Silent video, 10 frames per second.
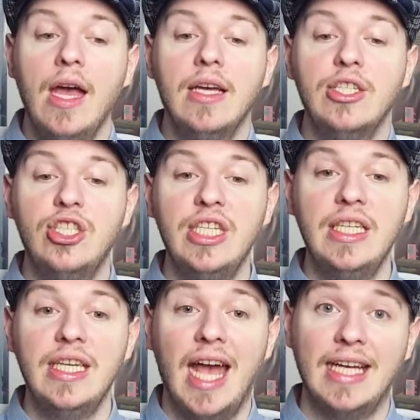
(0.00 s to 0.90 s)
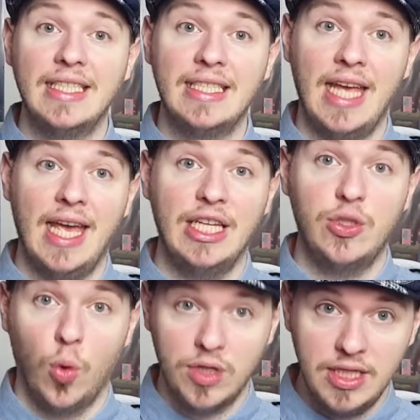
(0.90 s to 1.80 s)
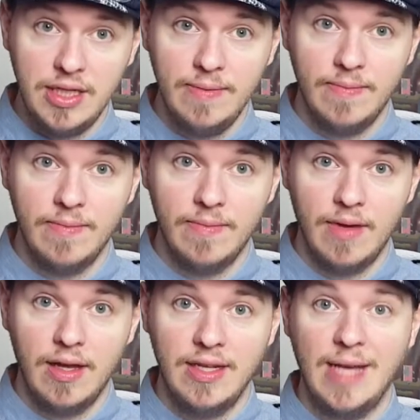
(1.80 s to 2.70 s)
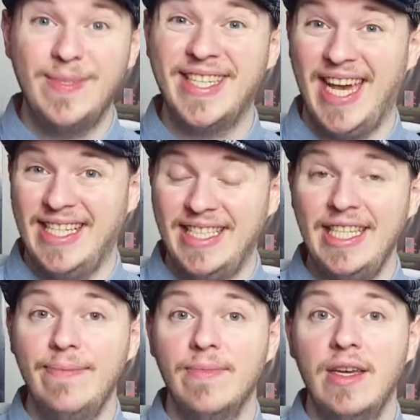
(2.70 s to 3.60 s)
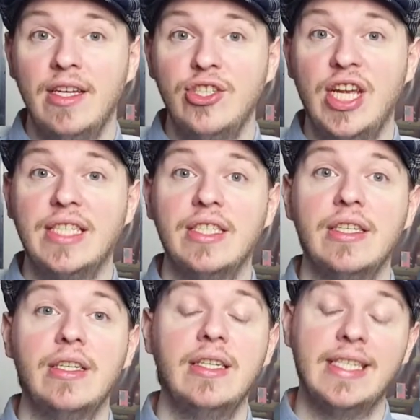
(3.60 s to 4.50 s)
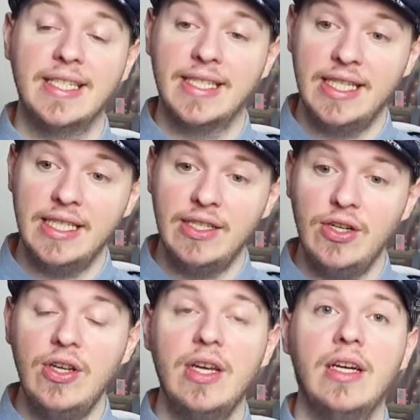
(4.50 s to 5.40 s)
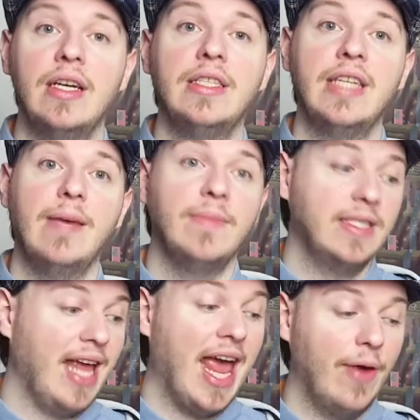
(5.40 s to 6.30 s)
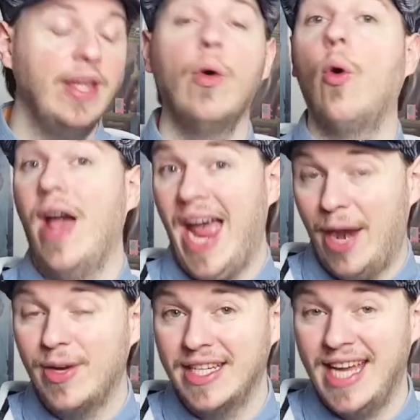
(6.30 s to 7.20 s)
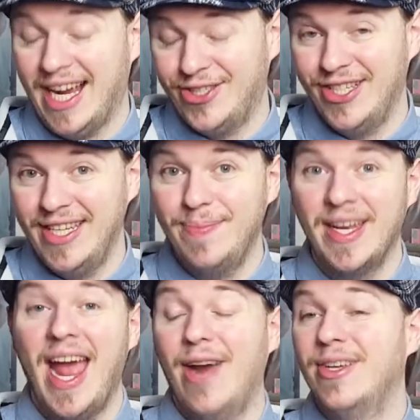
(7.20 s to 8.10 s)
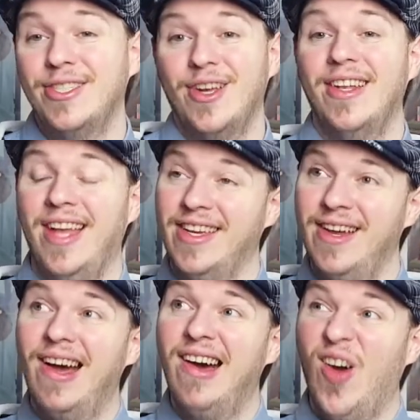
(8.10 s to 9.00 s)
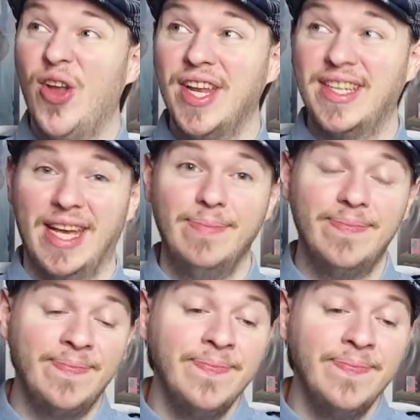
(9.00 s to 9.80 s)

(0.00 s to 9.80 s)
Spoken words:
She has a daughter named Katie. She has a little sister named Harry, or Harriet actually, but Harry's like her nickname.